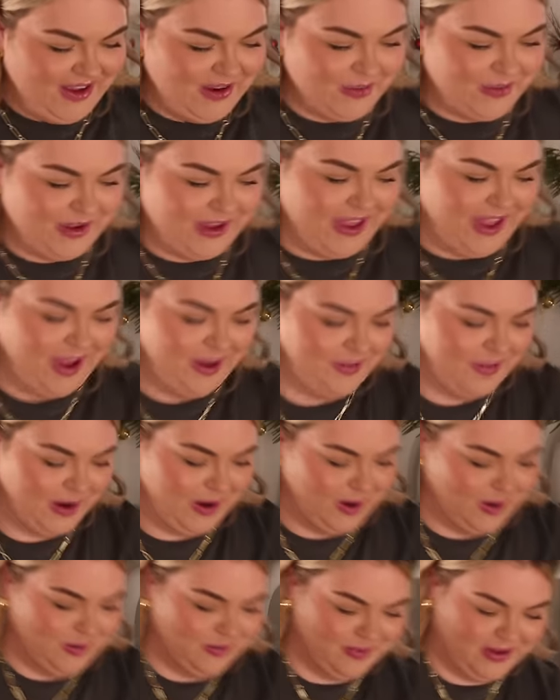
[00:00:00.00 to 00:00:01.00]
we came
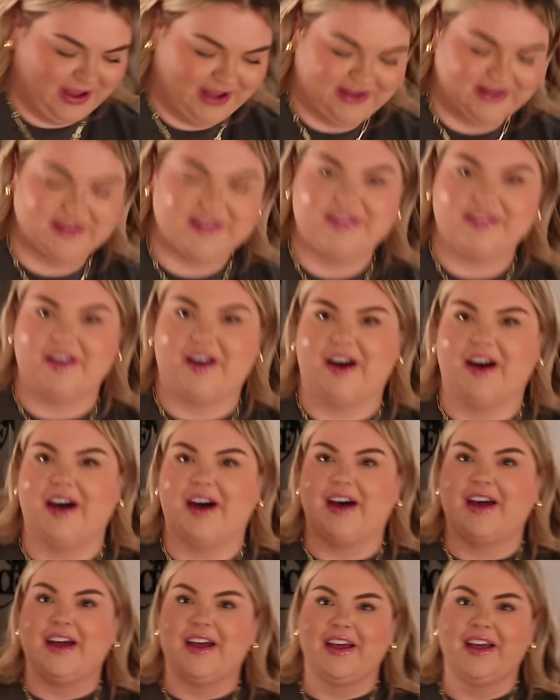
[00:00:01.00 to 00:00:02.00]
home and
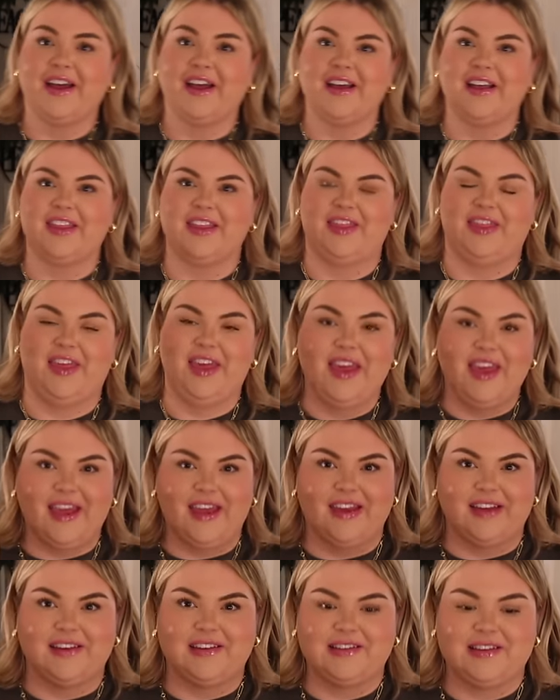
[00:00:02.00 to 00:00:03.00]
saw
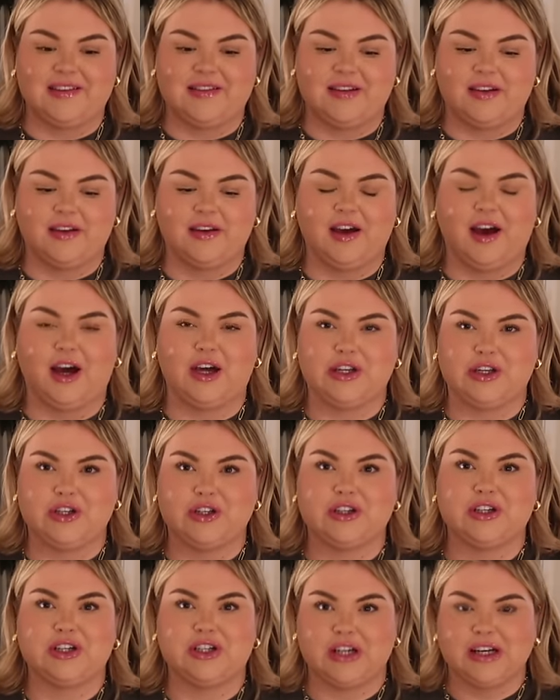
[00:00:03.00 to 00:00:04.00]
these under
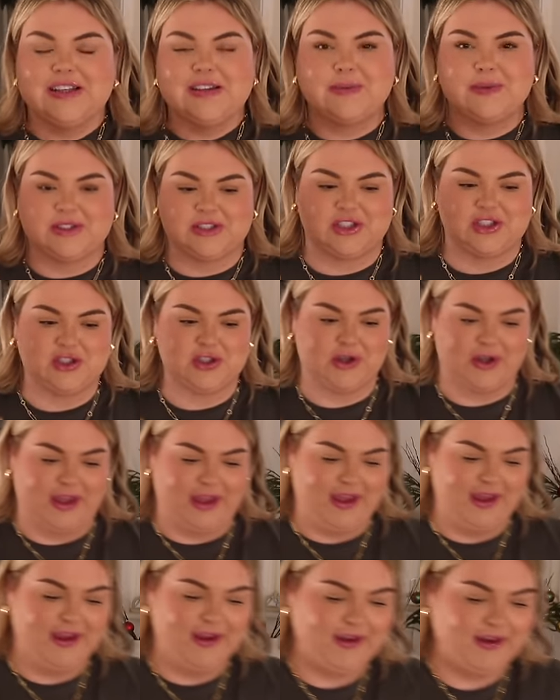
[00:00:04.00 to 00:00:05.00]
the Christmas
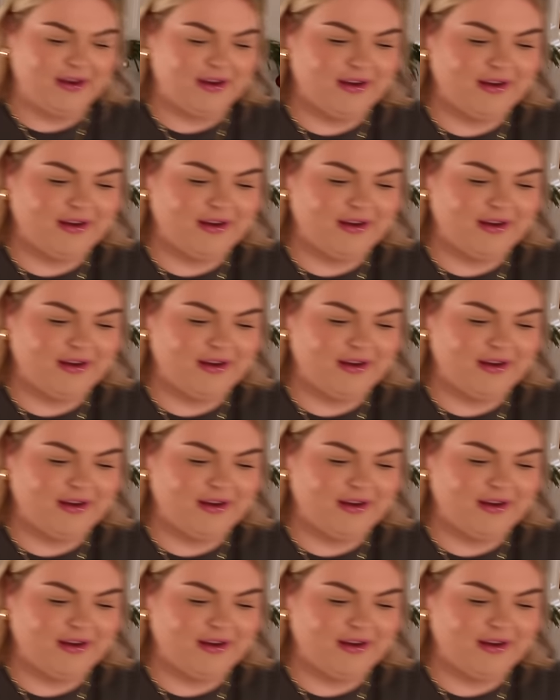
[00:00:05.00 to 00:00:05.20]
tree.